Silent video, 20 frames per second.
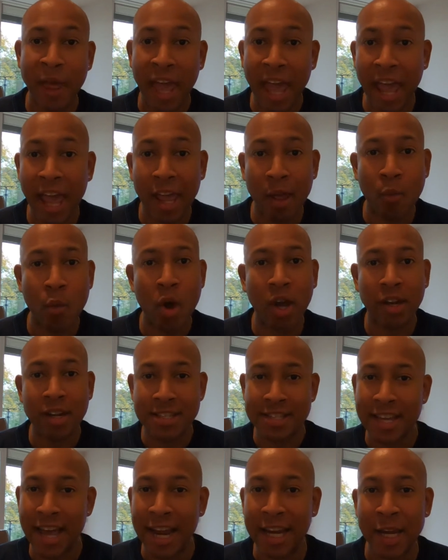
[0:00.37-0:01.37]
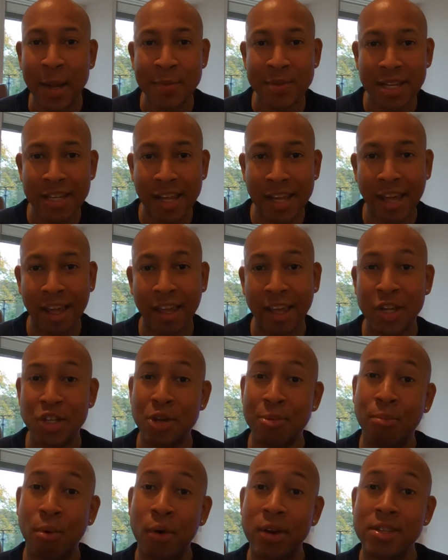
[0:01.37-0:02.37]
Hey, welcome to Titan Up Today. It's
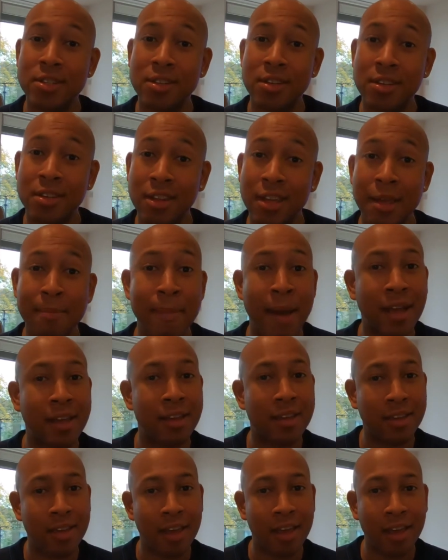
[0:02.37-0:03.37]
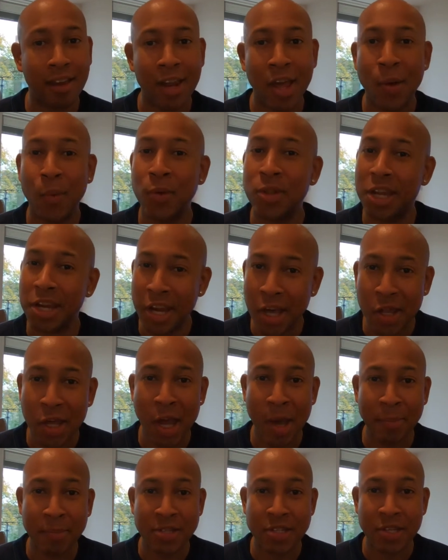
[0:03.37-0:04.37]
your boy CD back again with
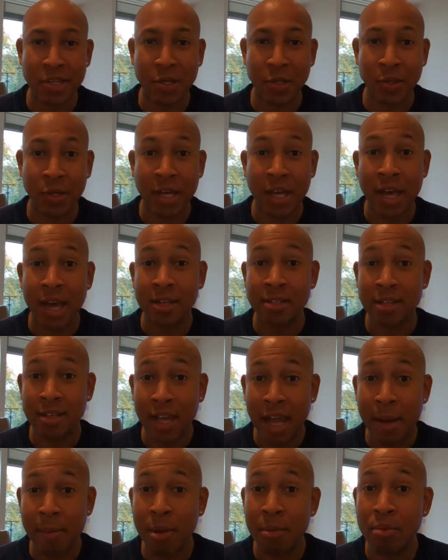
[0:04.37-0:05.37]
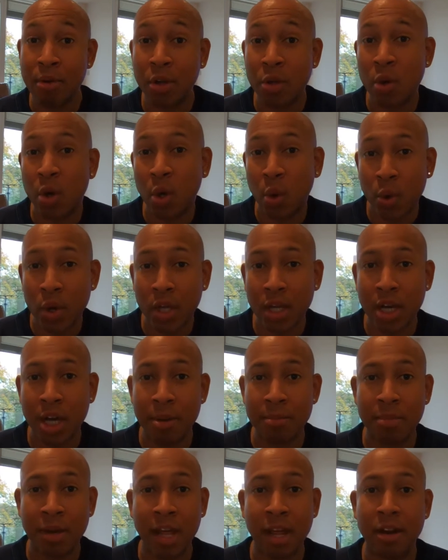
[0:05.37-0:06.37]
another episode. Today I'm going to bring you a quick
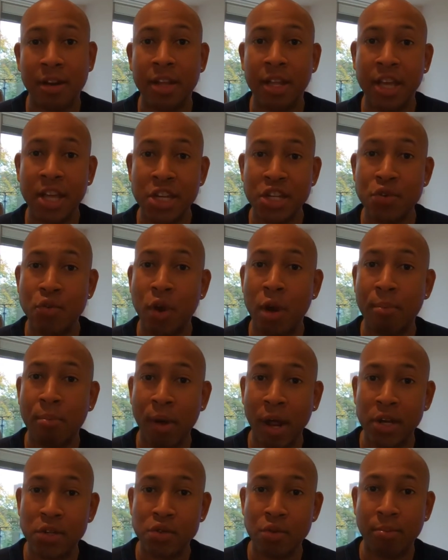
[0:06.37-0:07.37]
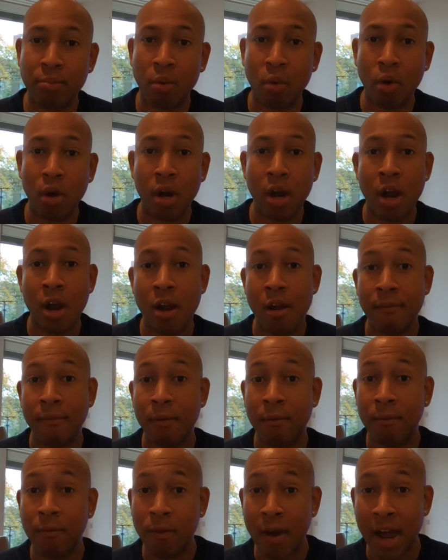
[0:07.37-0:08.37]
update on the injury and practice report
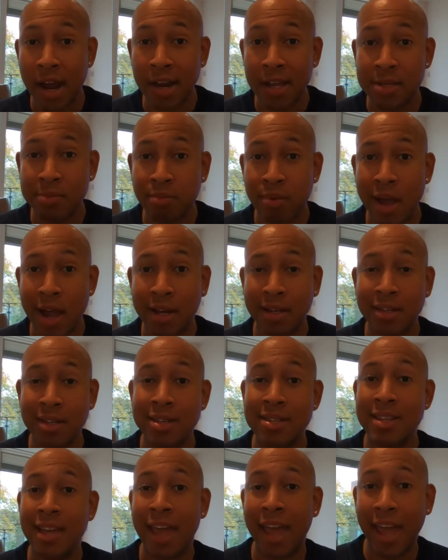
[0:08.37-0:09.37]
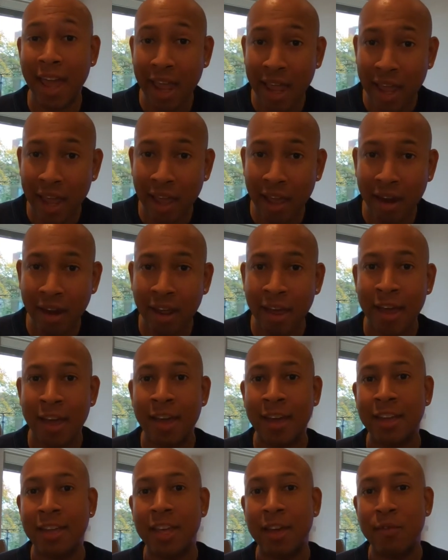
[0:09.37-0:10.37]
from Friday's practice and
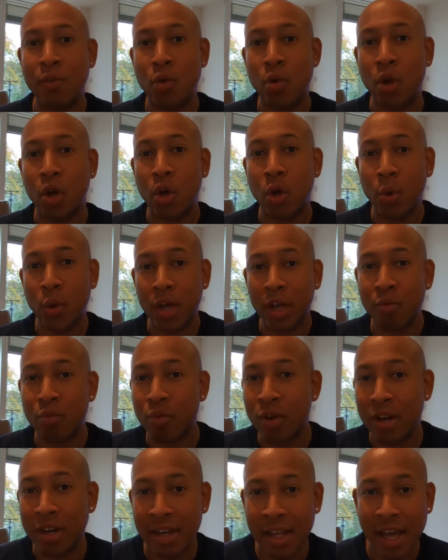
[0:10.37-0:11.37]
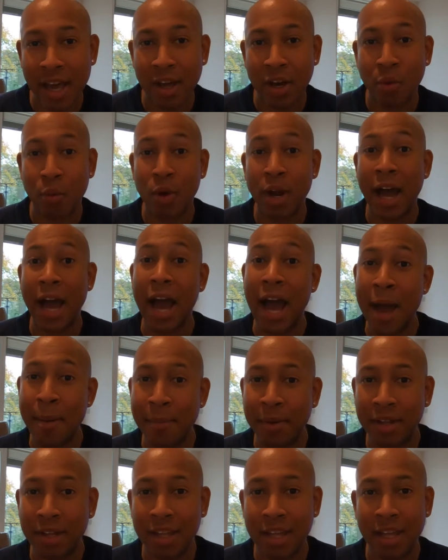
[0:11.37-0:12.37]
give you a quick rundown of what I
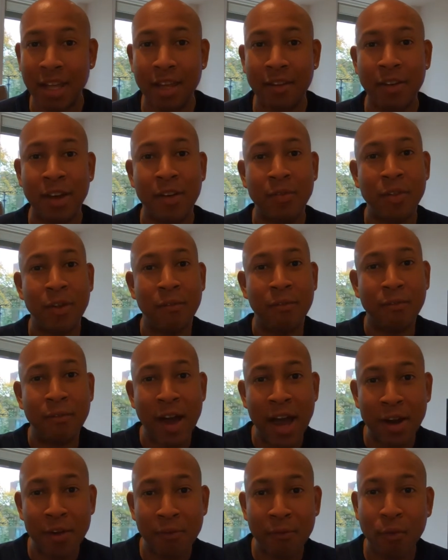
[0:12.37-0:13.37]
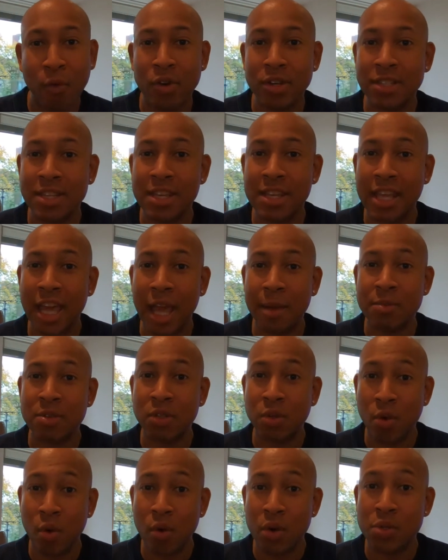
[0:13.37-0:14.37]
believe the final 14 game
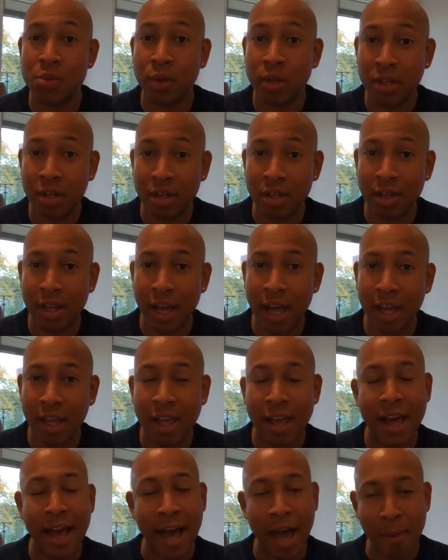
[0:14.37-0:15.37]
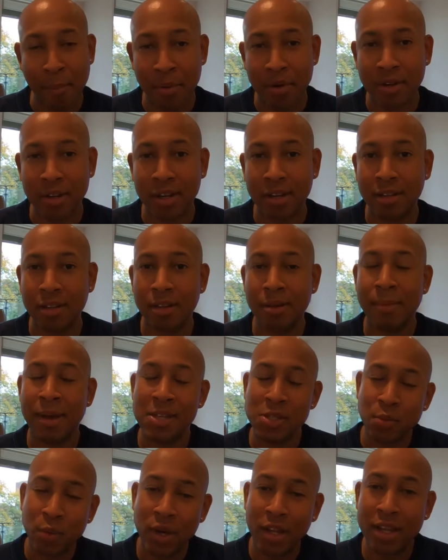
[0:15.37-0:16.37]
scores will look like. I'll predict them
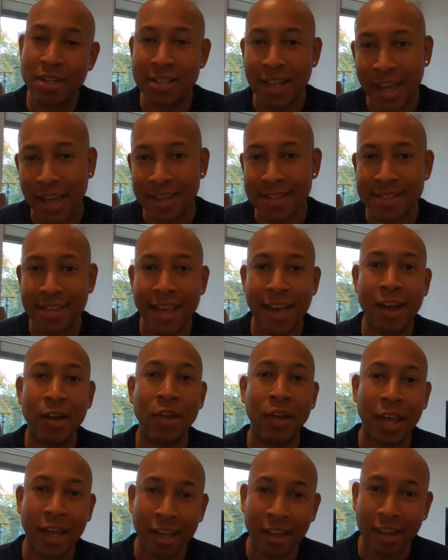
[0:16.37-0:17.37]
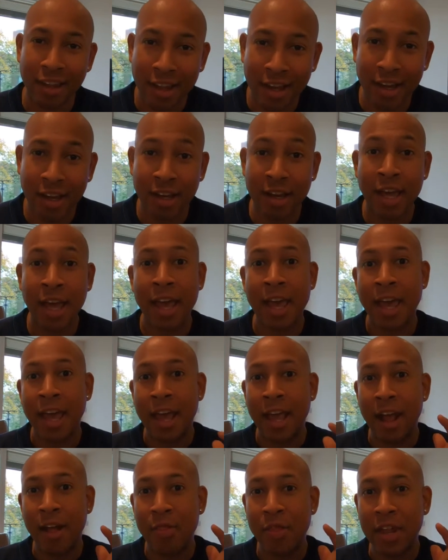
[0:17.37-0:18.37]
as well as A-Town and Lund.
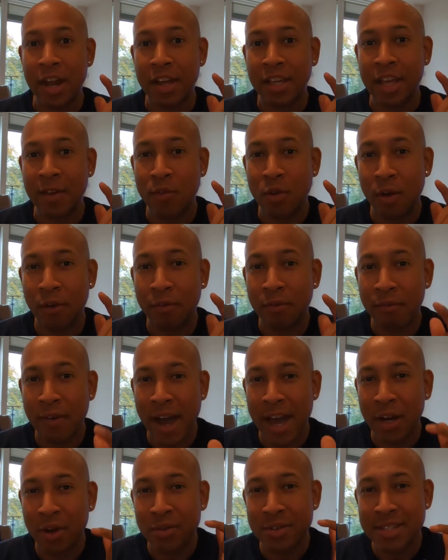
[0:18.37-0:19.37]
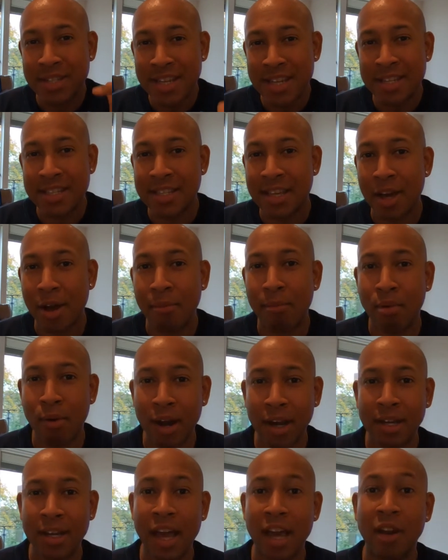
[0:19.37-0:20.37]
And then I'll give you a final detailed
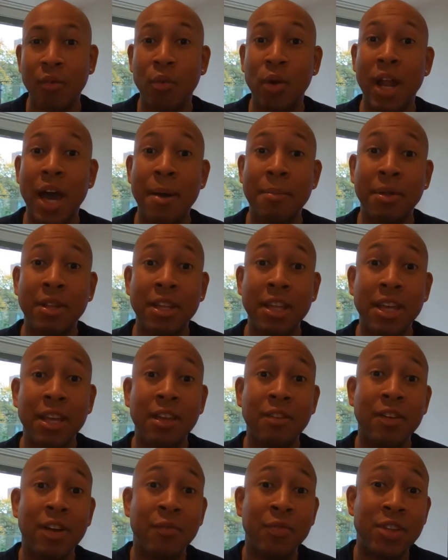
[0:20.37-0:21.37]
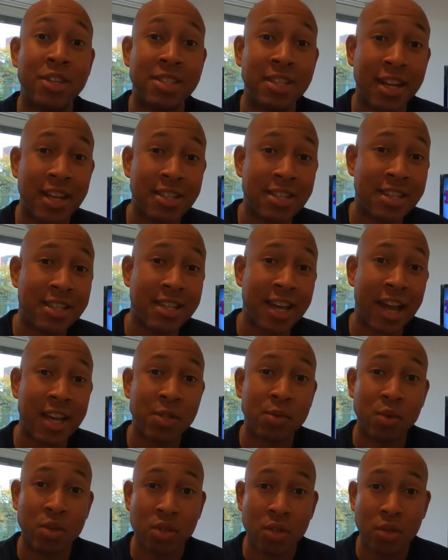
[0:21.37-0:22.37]
breakdown of what I believe the Tennessee
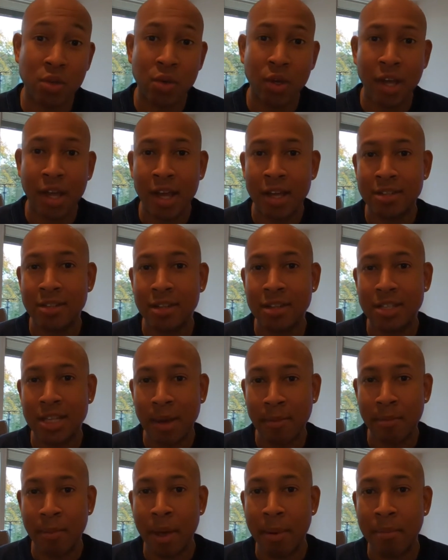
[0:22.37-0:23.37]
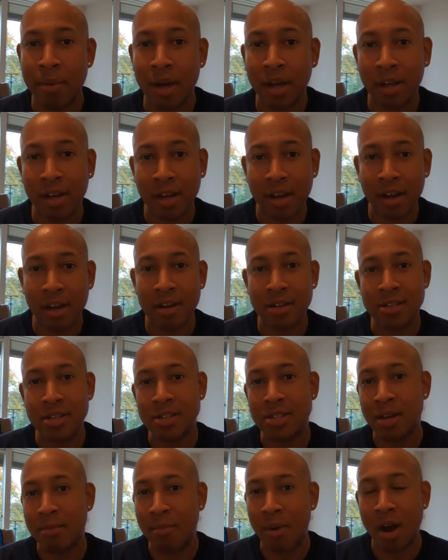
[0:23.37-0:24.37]
Titans will do to the Tampa Bay
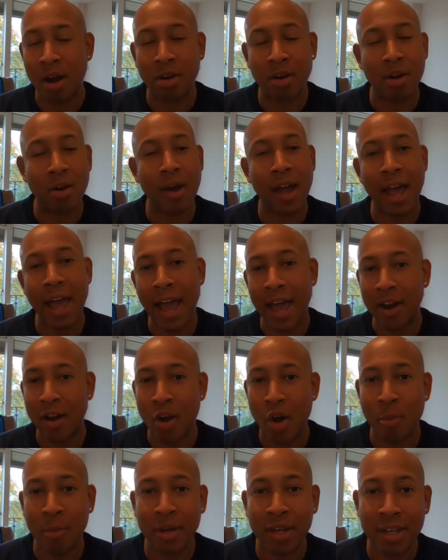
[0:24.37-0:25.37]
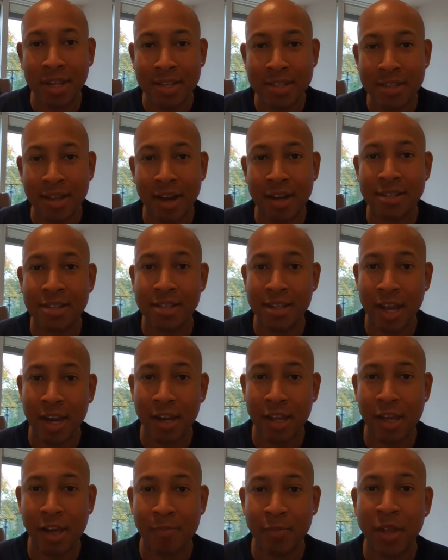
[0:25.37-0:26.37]
Buccaneers tomorrow at home in Nissan
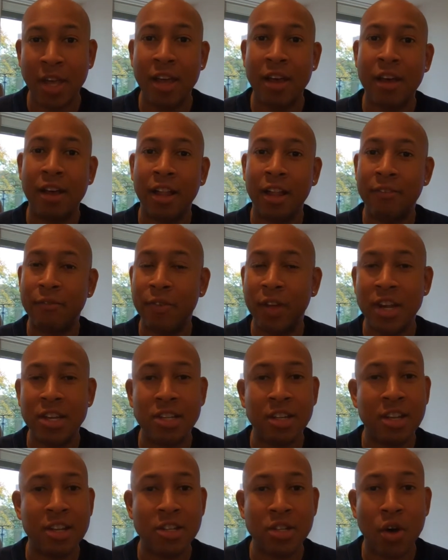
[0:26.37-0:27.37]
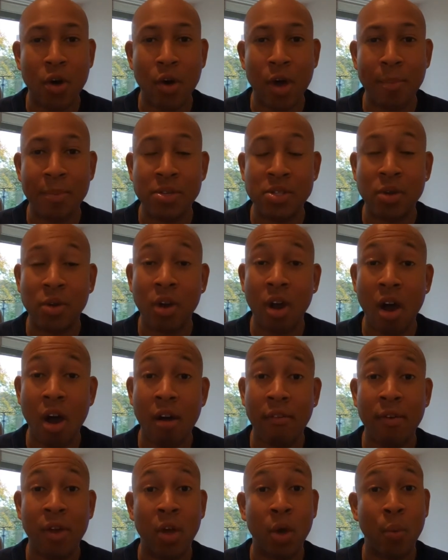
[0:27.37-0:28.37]
Stadium. Finishing this whole episode
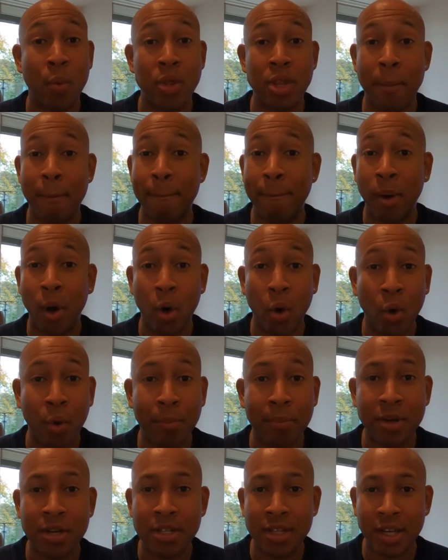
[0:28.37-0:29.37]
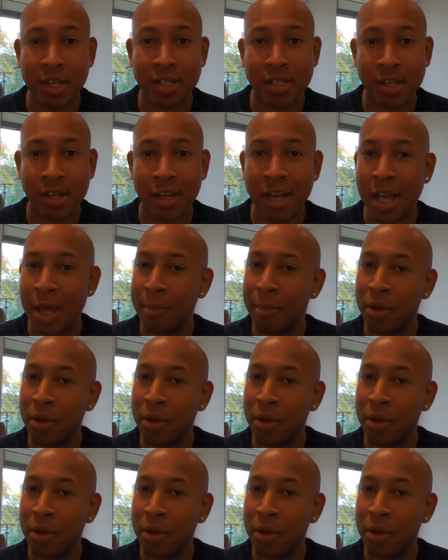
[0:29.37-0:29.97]
off with a bold prediction.